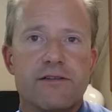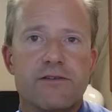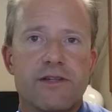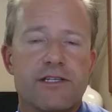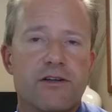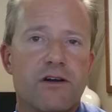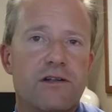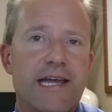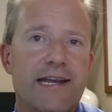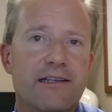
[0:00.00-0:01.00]
So this is
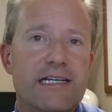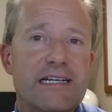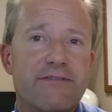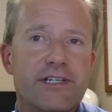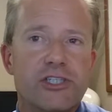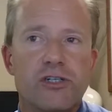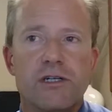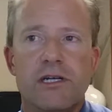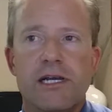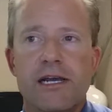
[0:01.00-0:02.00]
called analytic vision.